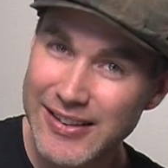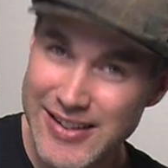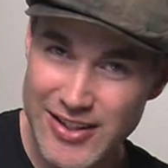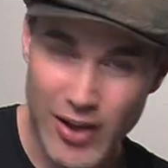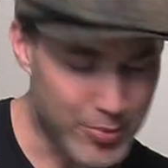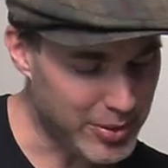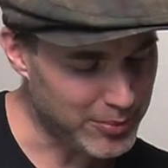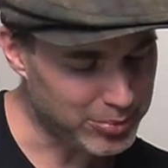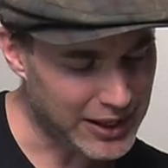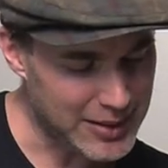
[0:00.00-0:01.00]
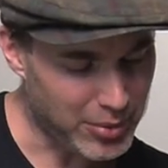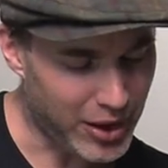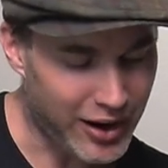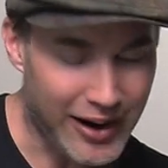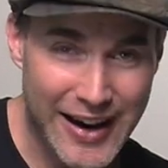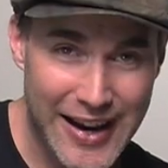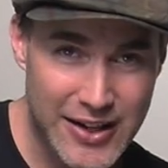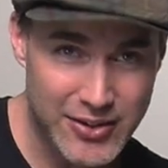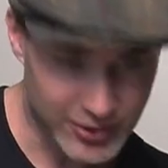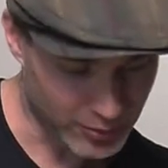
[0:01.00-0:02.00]
There's a note being played
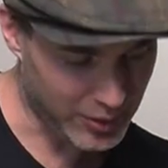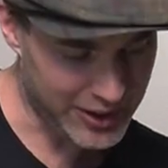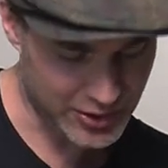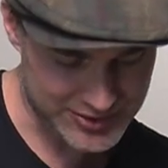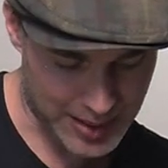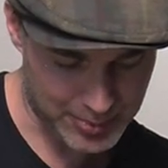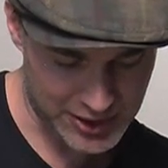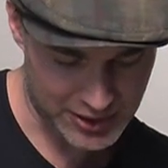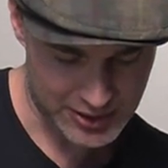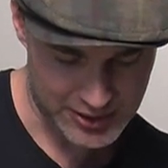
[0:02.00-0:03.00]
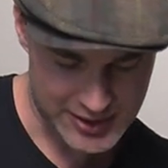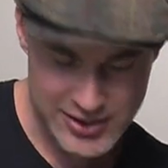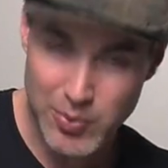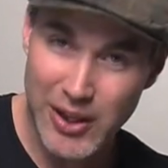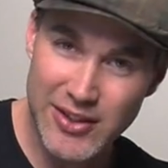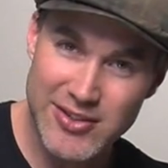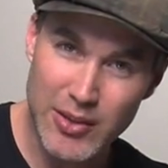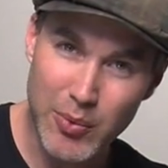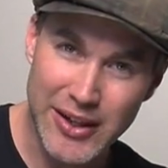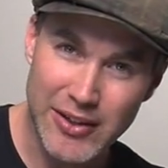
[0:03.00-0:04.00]
behind where you're tapping, as well as
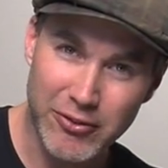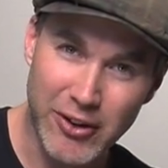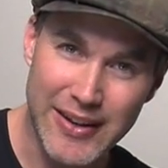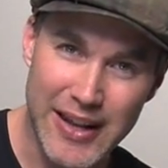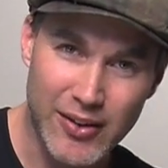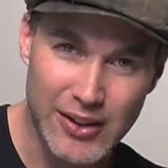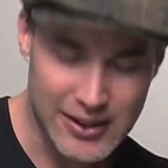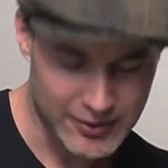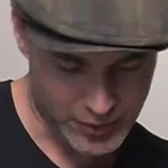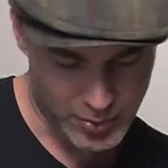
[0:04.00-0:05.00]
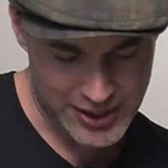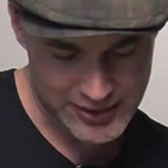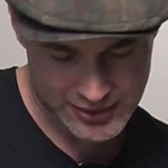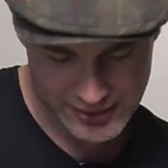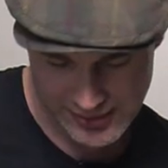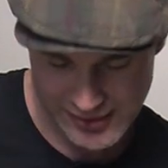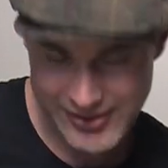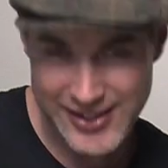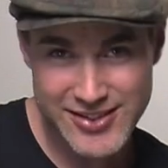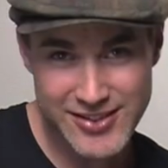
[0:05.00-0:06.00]
the one in front. Now, the one
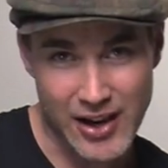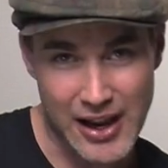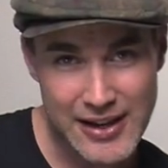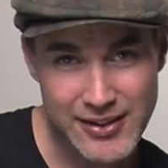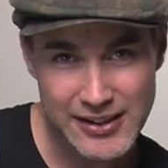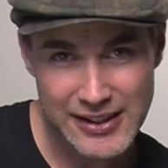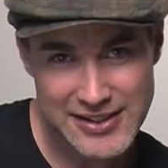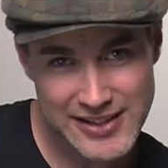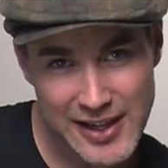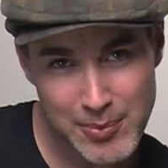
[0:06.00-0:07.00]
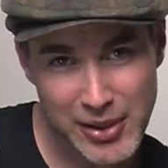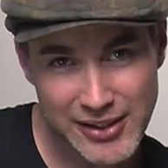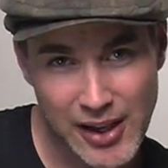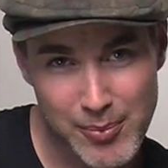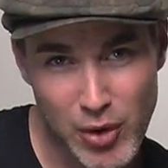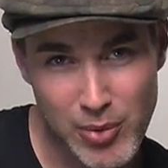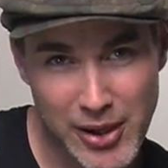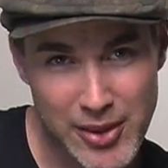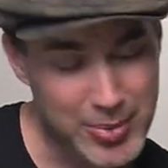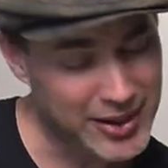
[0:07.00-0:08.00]
this side is getting picked up more
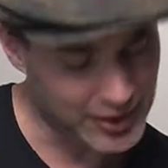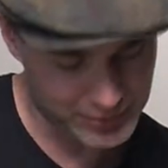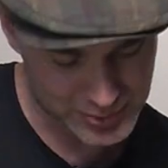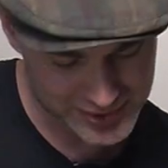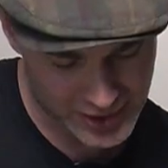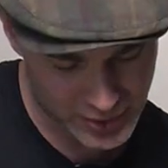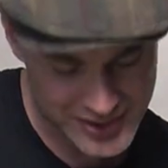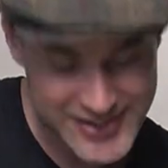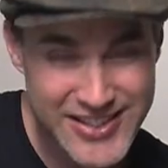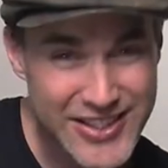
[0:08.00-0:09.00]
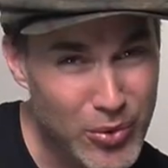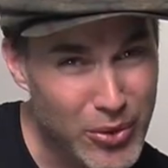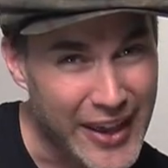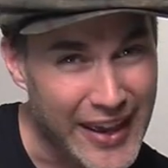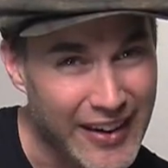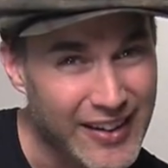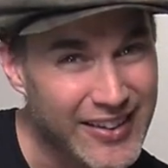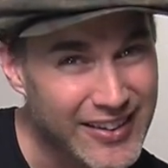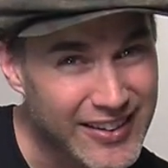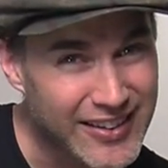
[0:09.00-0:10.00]
by the pickups, but the other one is still there.
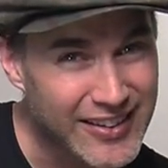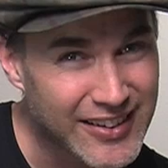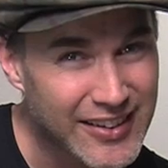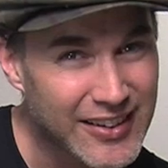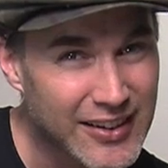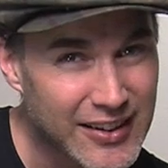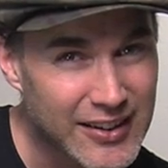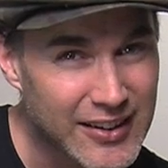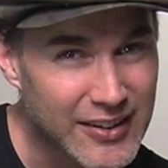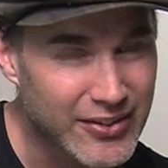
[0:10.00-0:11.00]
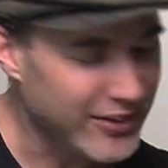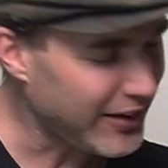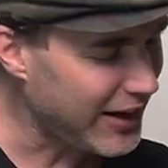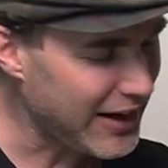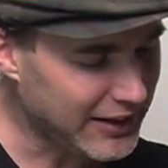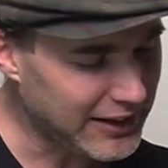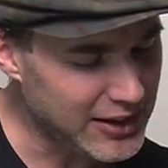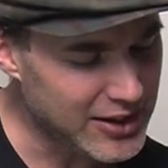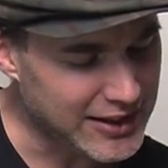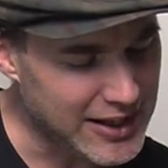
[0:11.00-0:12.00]
Don't know how
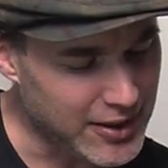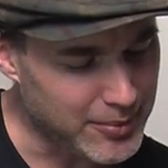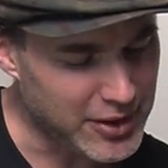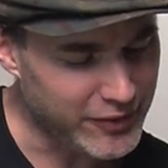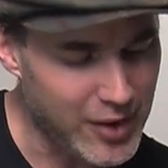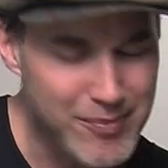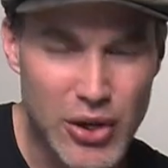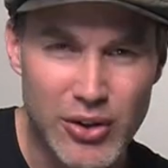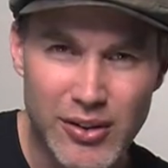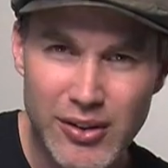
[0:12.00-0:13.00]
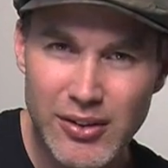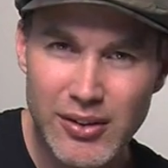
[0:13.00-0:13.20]
clearly you can hear that, but if I mute, you